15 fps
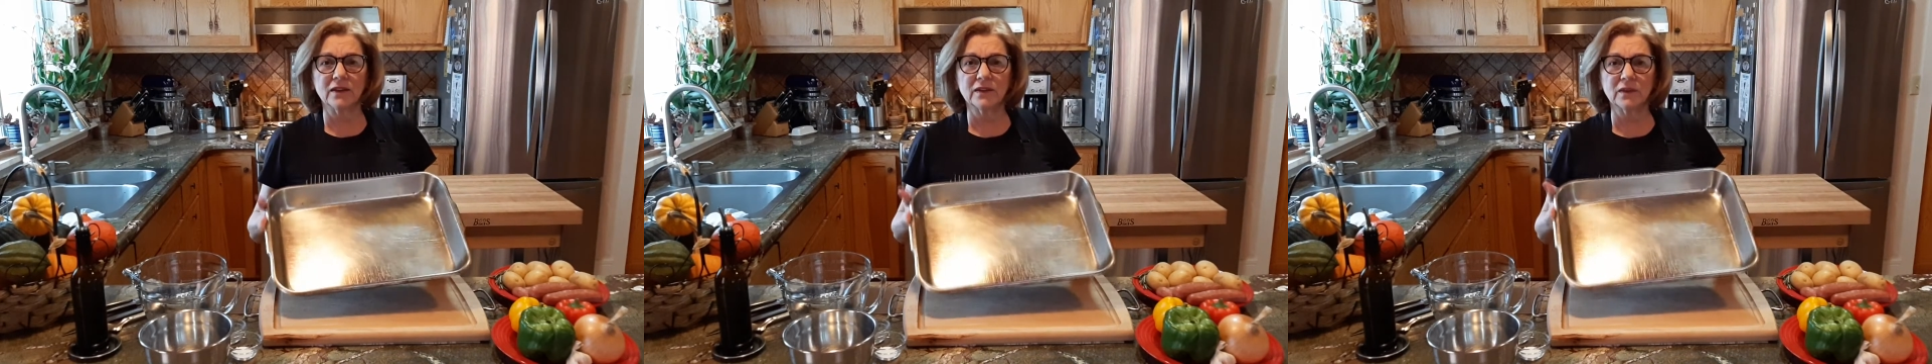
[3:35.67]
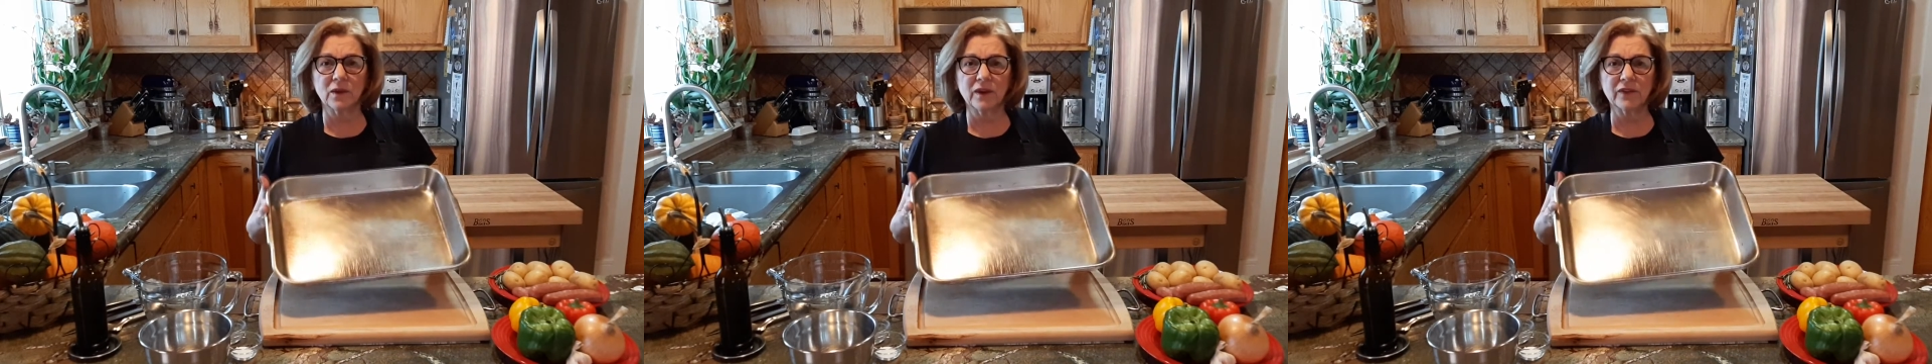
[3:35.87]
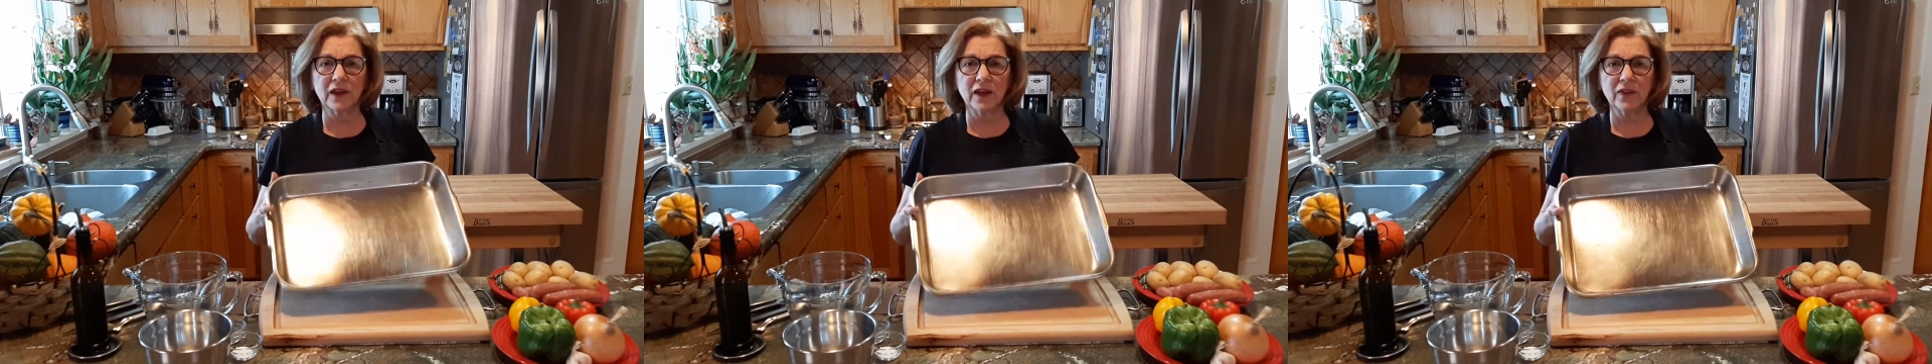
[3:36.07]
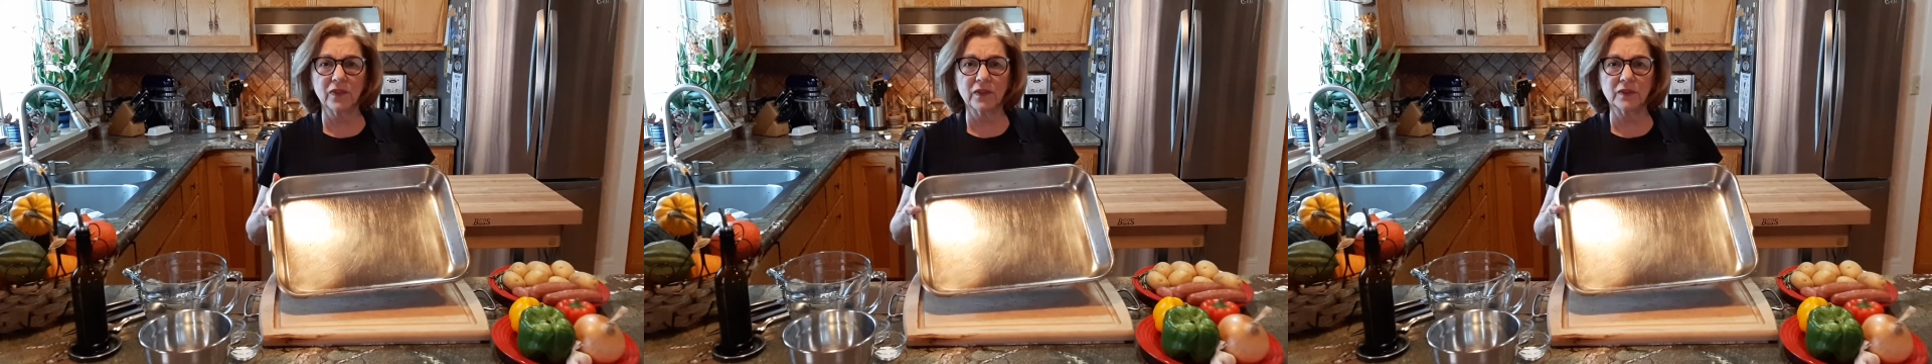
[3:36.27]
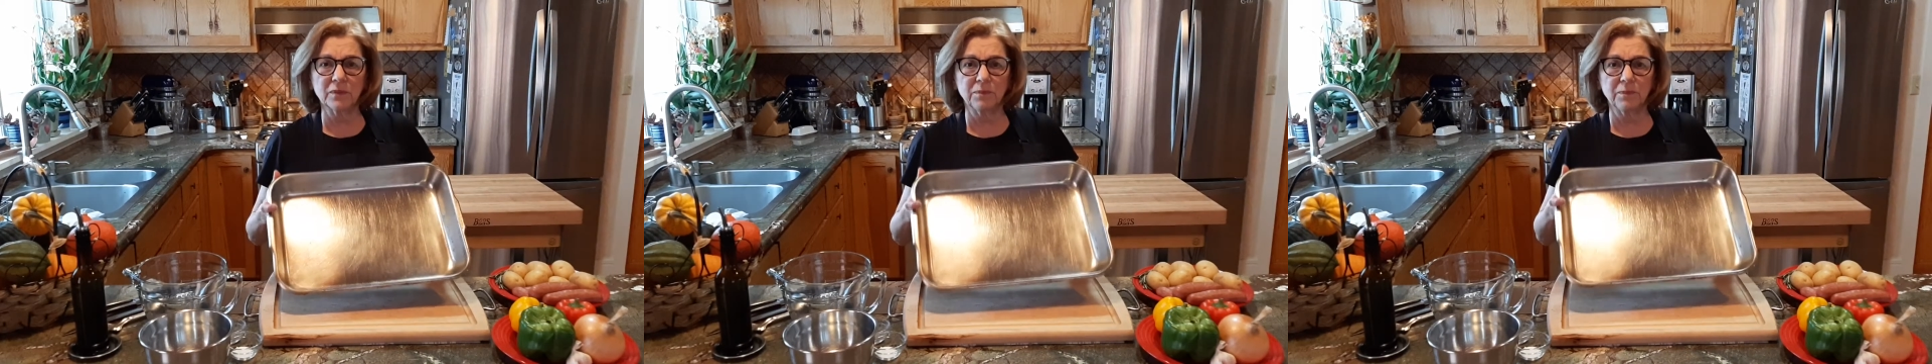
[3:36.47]
so I've got
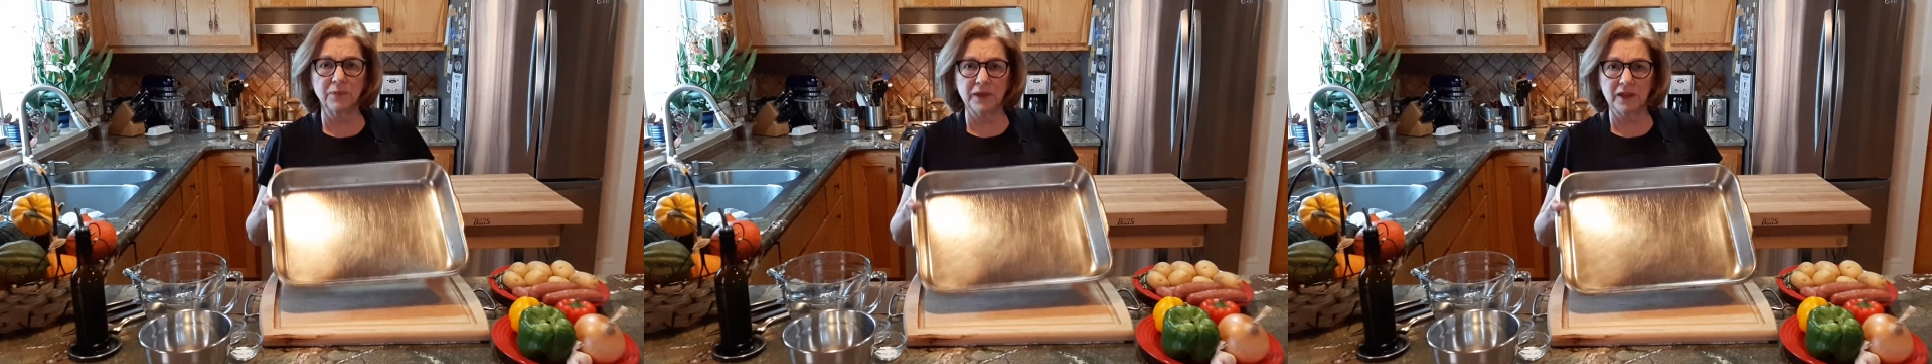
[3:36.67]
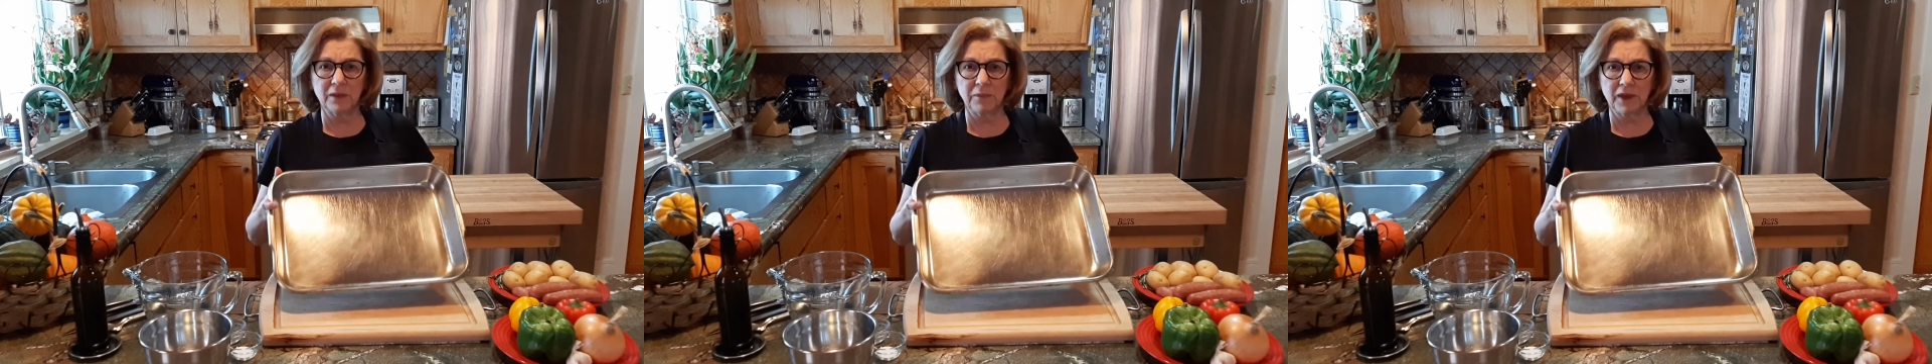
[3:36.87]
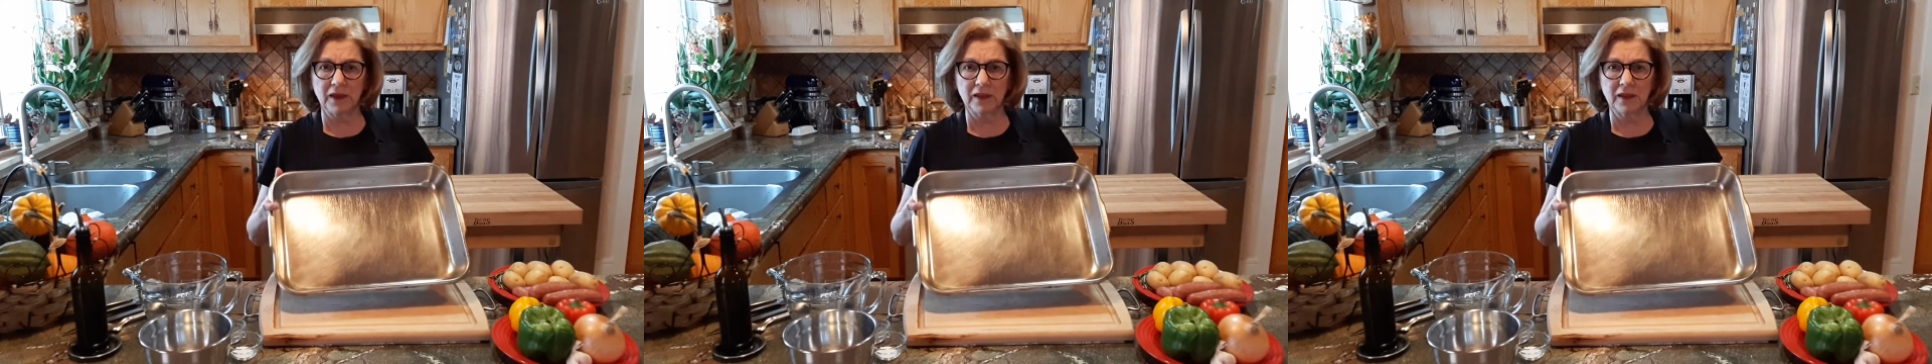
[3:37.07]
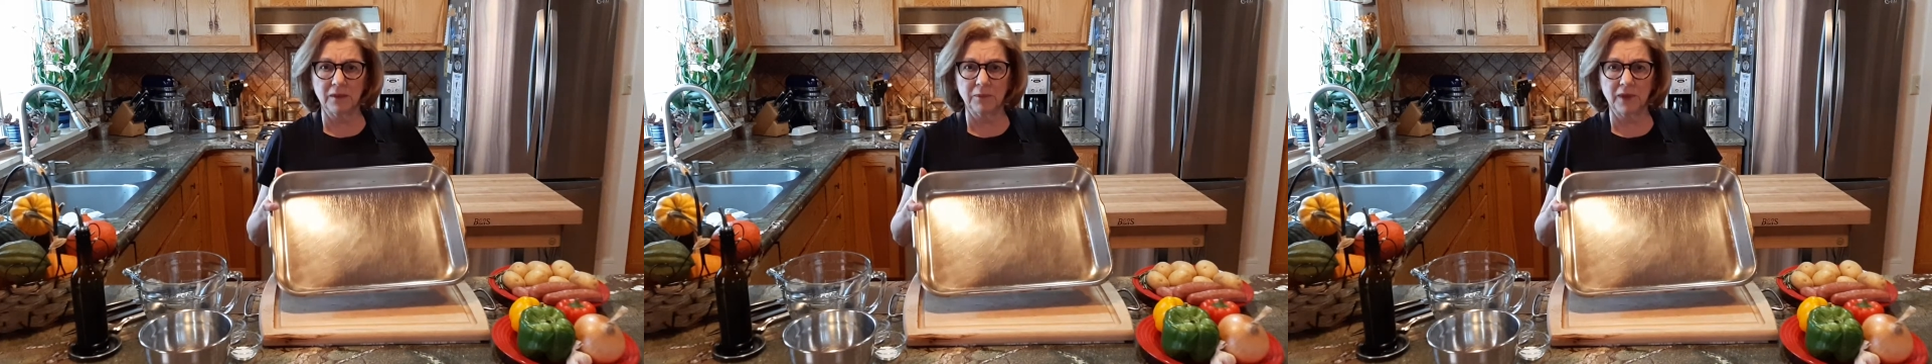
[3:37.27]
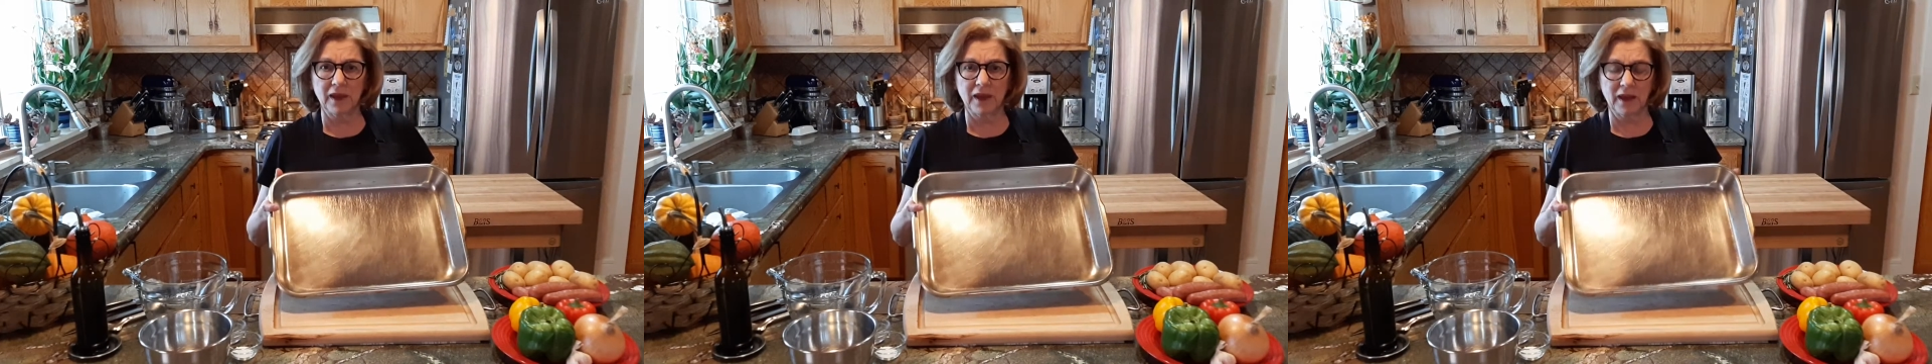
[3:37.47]
this big baking
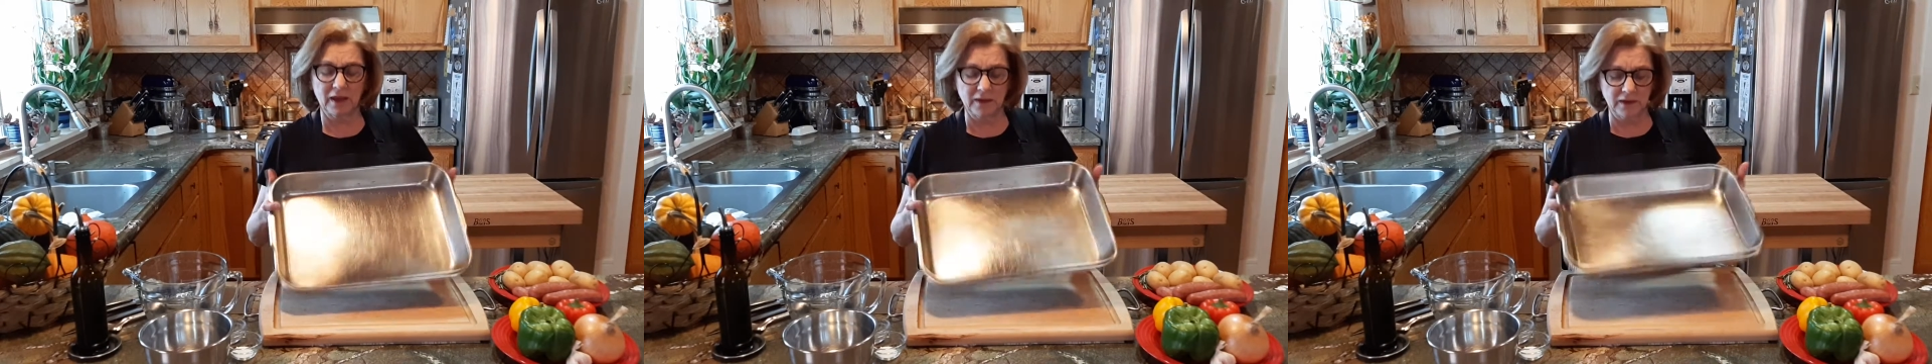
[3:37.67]
pan.